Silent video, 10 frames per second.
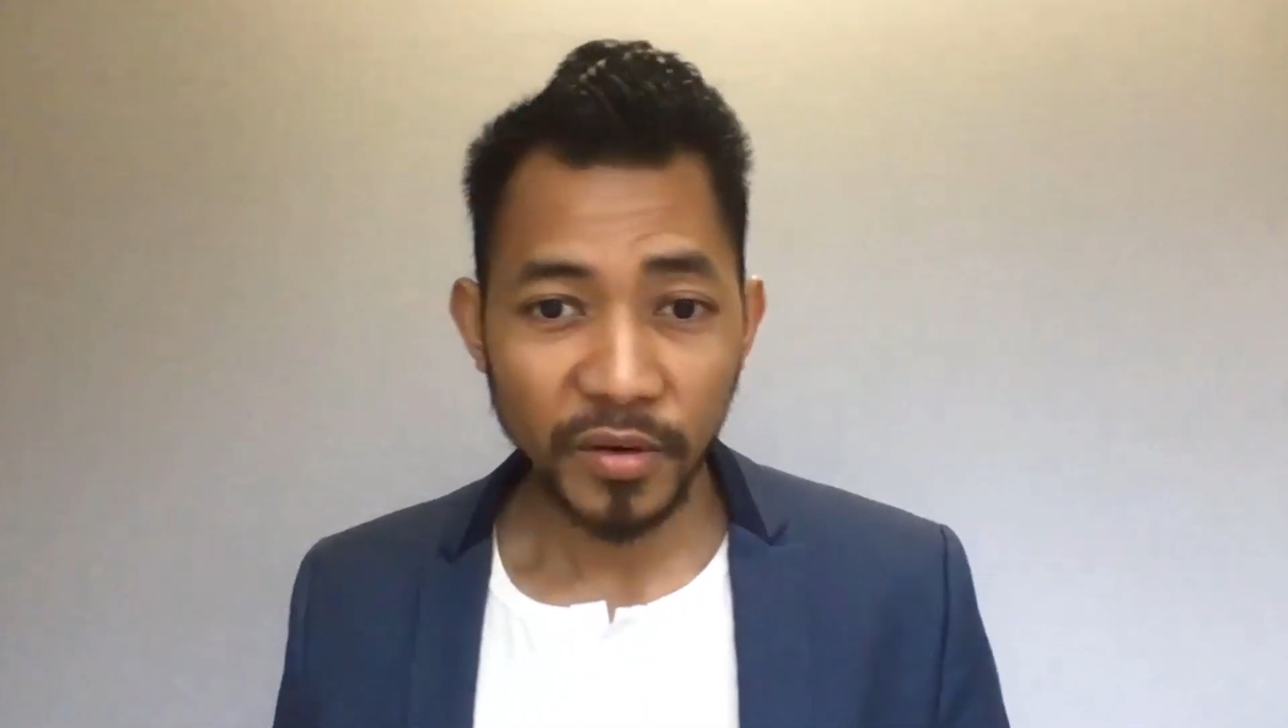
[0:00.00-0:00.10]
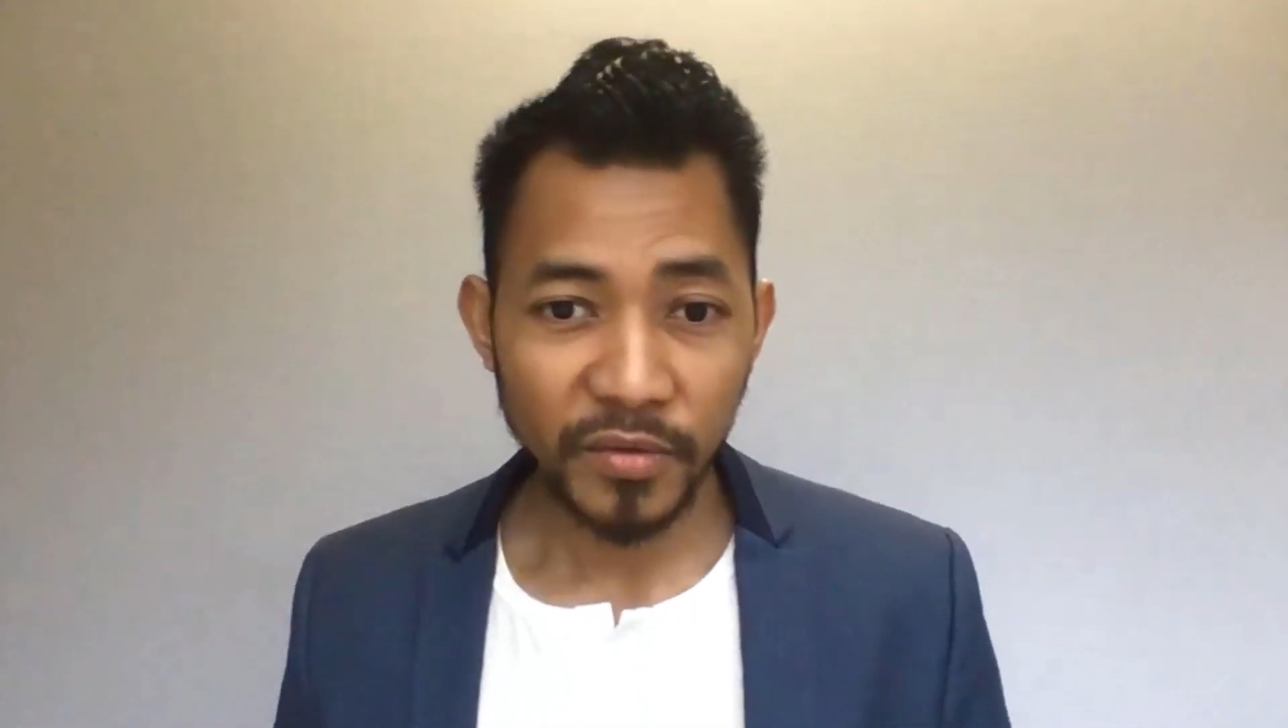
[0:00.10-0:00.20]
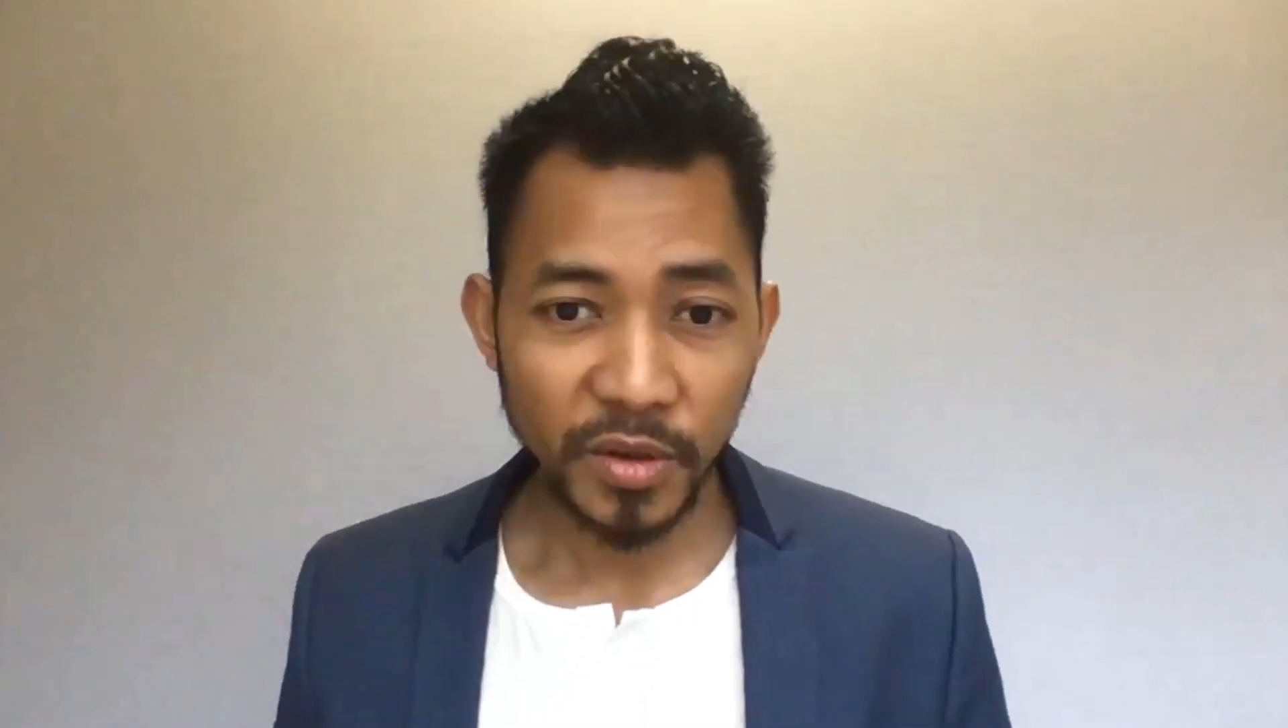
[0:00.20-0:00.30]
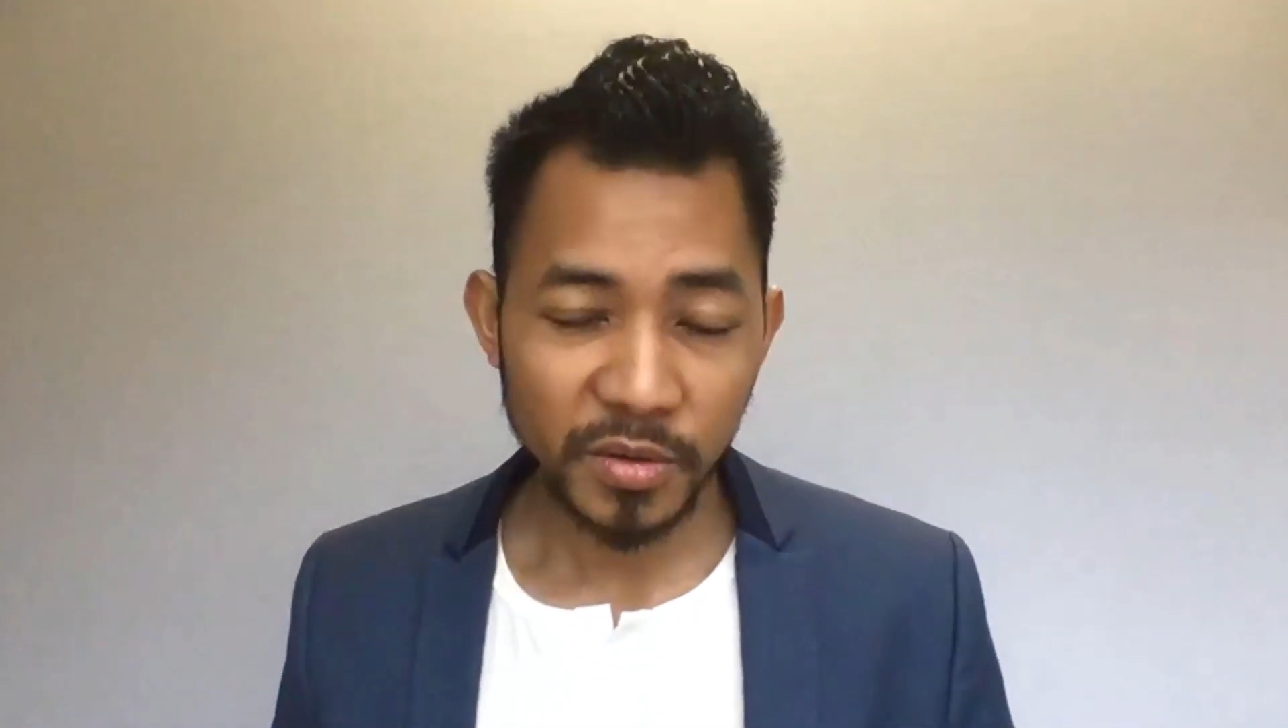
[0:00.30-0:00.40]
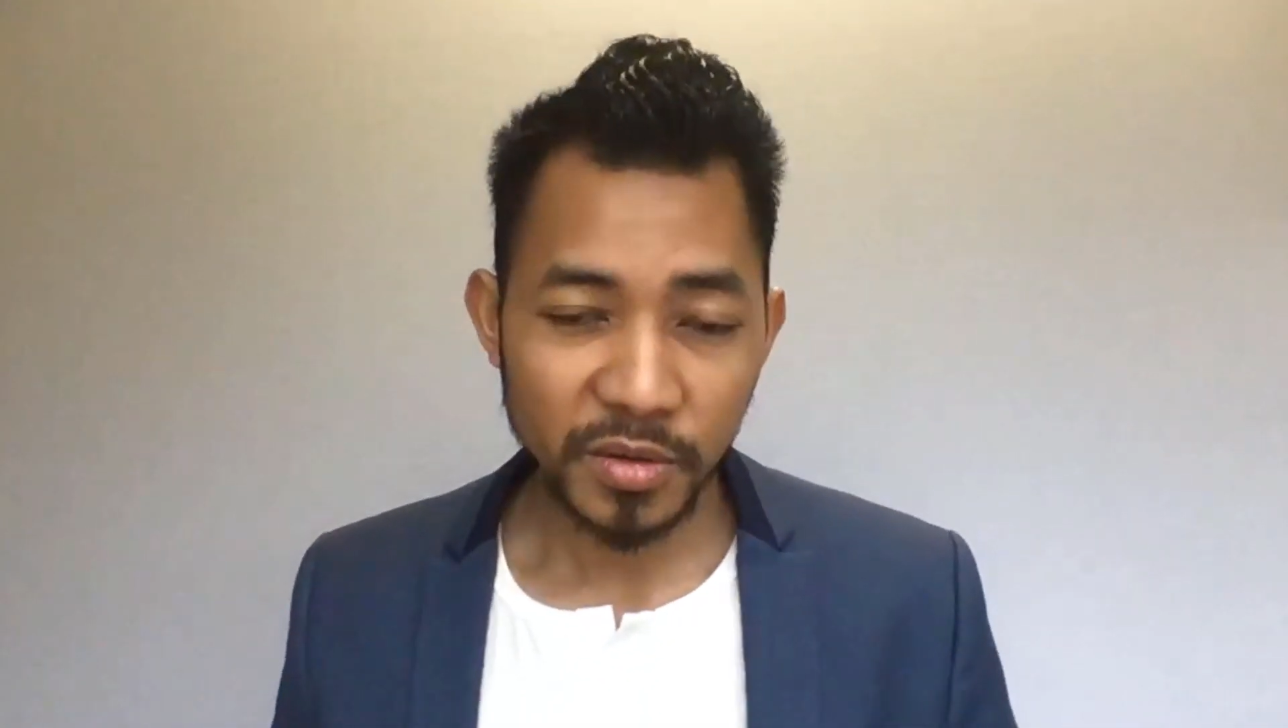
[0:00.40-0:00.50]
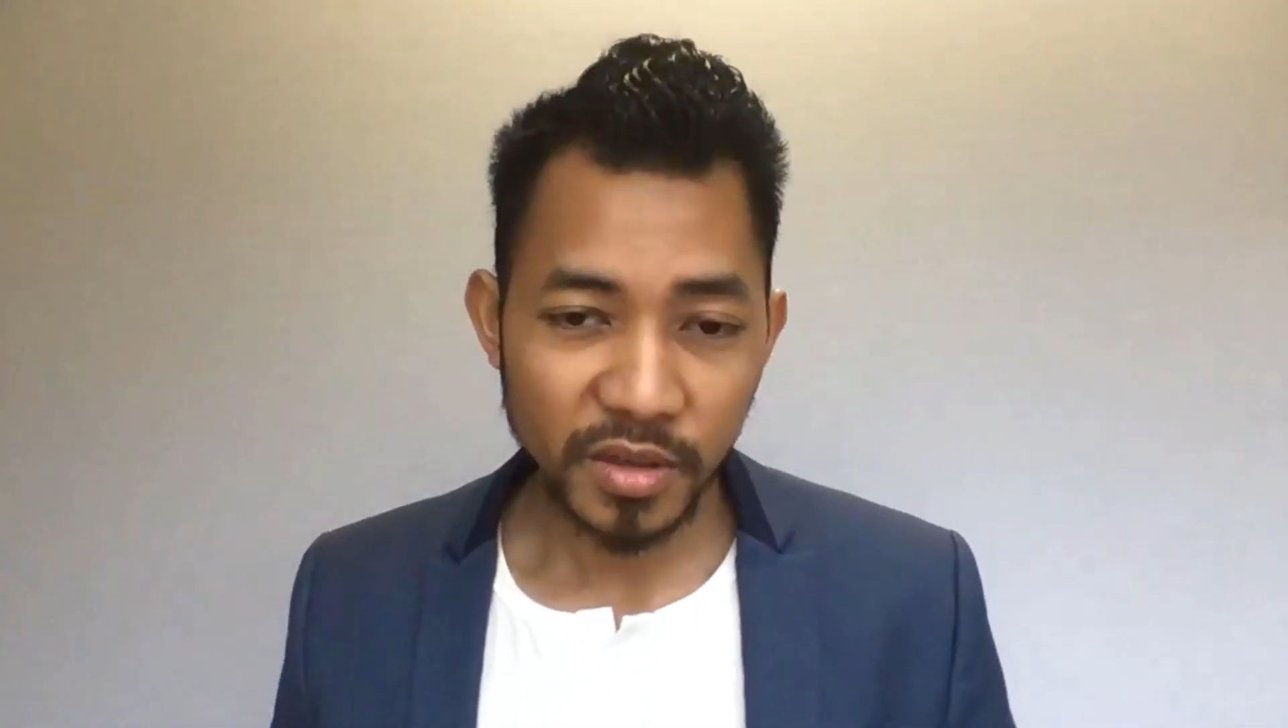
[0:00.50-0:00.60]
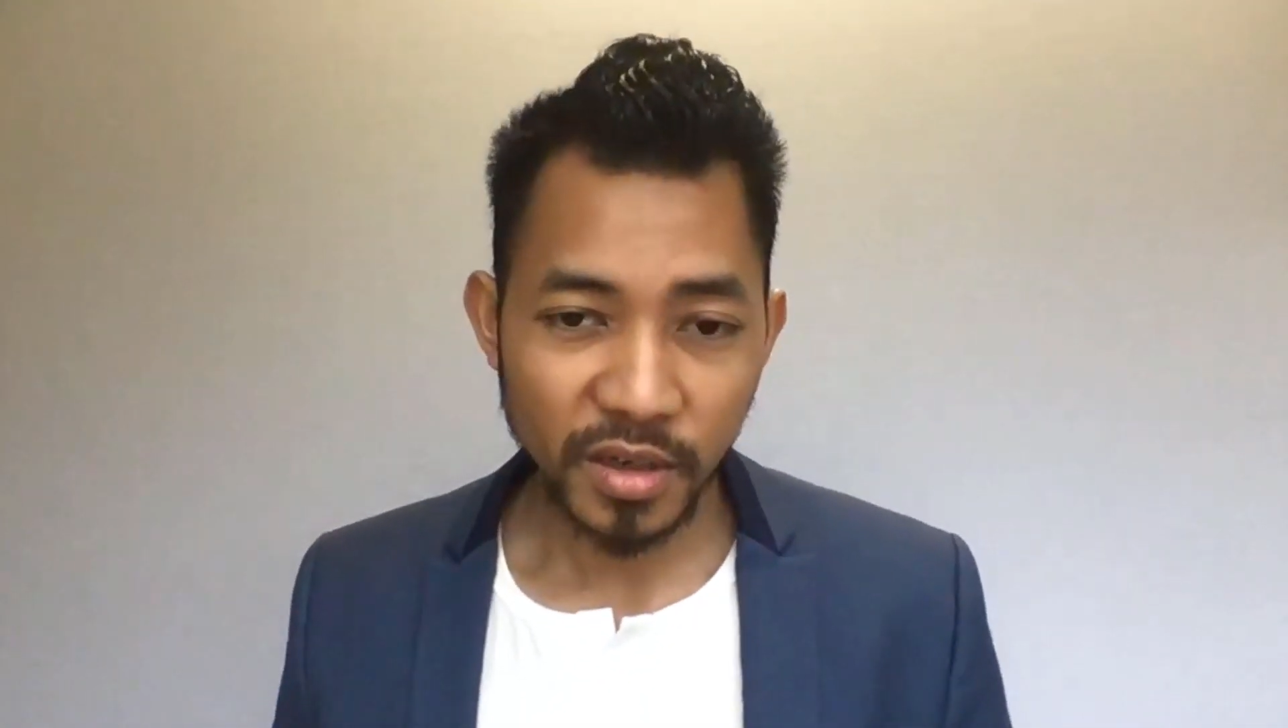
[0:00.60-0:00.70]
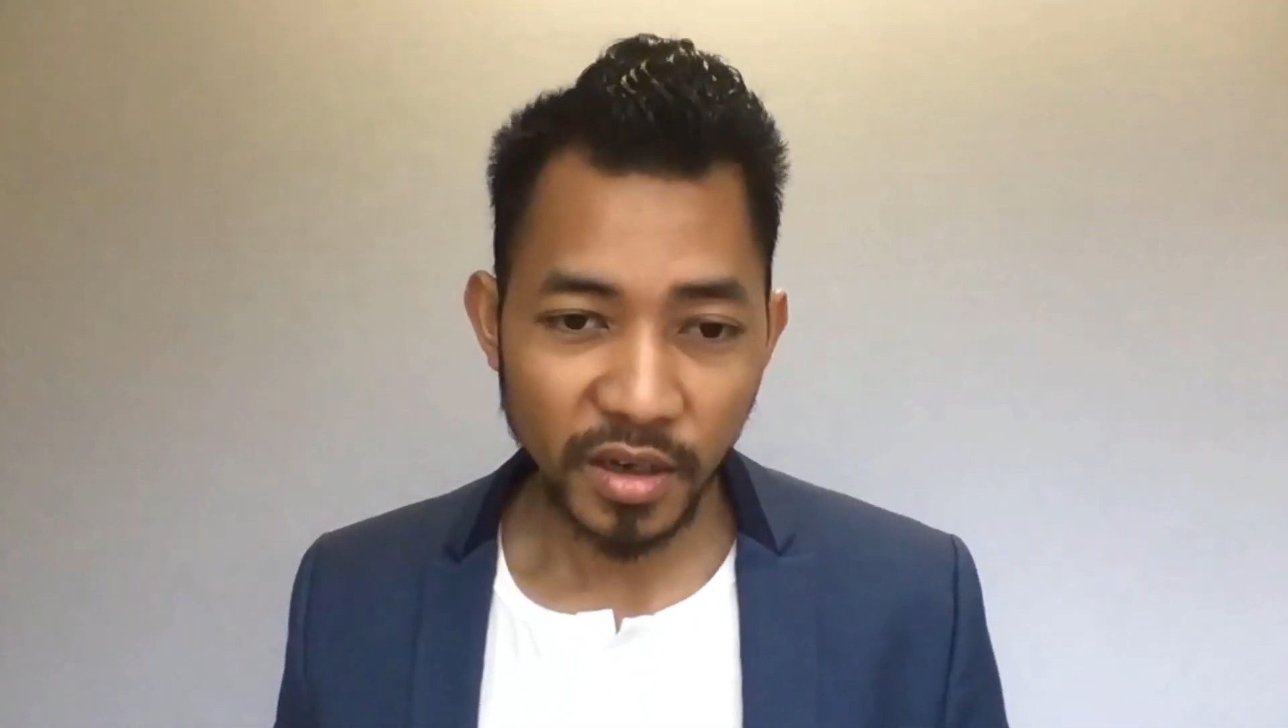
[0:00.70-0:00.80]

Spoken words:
reviews.